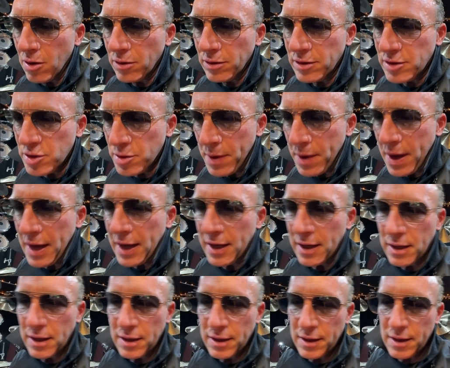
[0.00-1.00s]

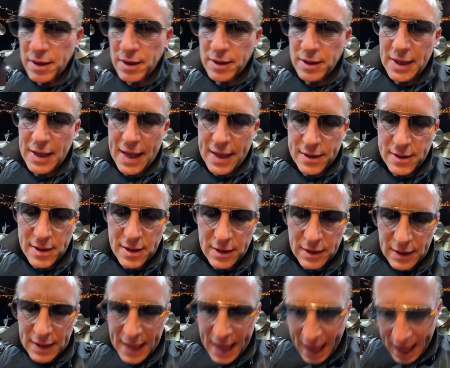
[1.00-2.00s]
Jamaican,
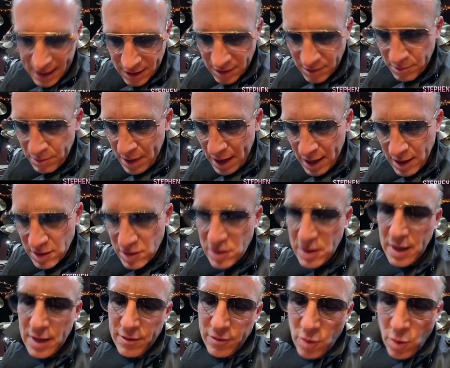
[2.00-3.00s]
Latin based,
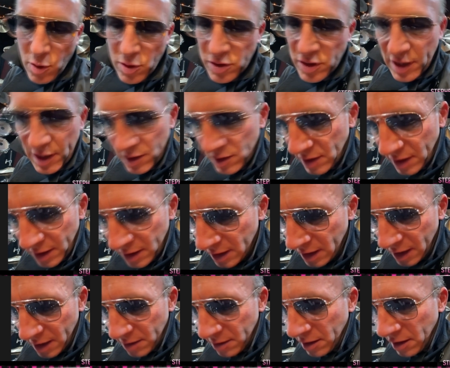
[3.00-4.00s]
and of course East
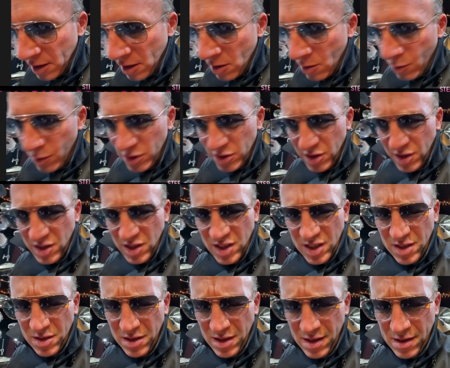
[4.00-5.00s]
Indian, which
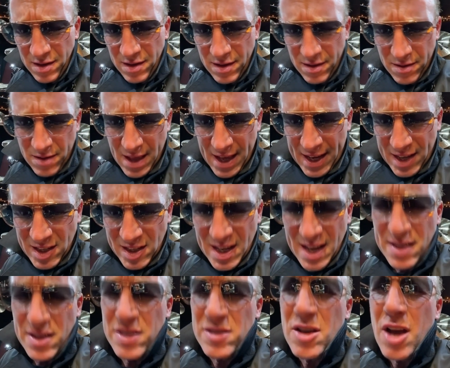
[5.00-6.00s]
is, like I
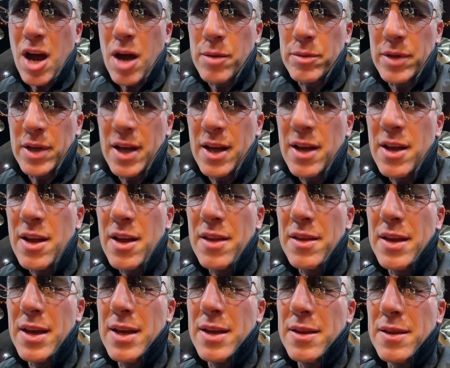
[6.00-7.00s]
say, the tabla.
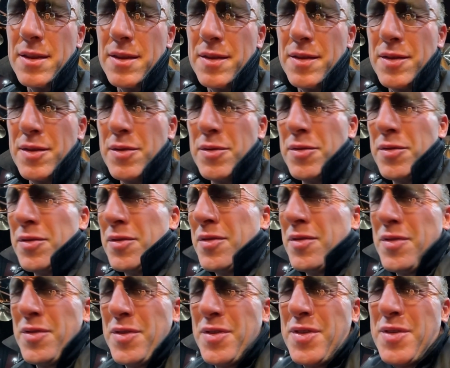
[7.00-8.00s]
The
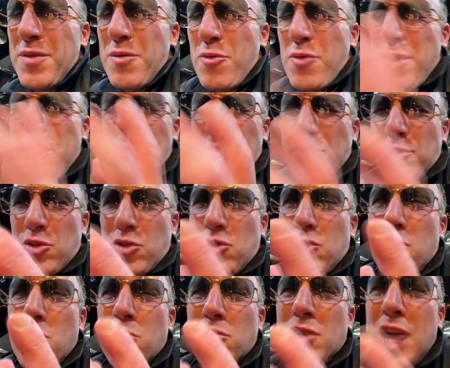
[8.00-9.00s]
rhythms are
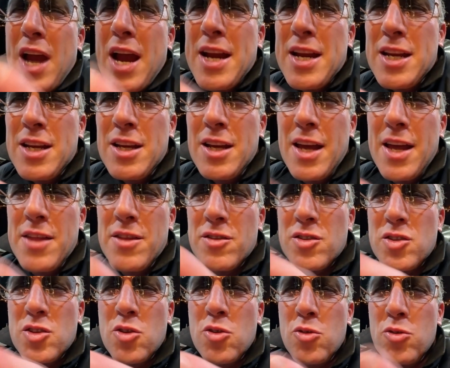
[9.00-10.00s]
so tiny and the
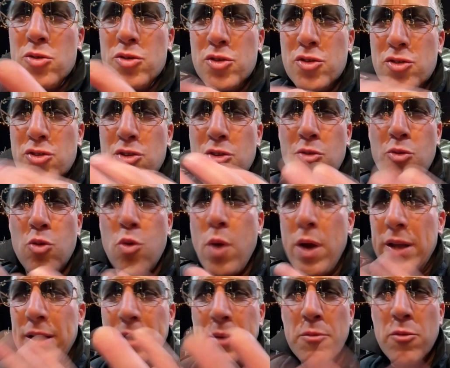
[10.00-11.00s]
circles are so
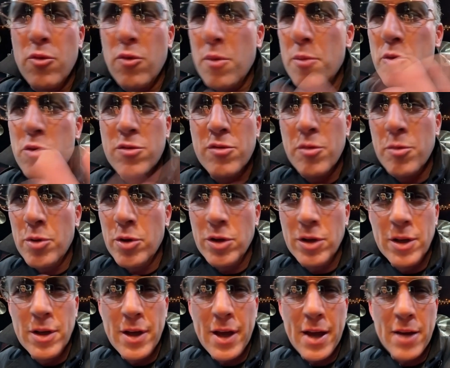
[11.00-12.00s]
quickly
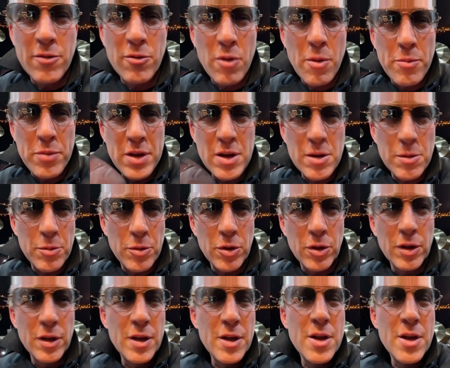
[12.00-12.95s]
removable and repeatable.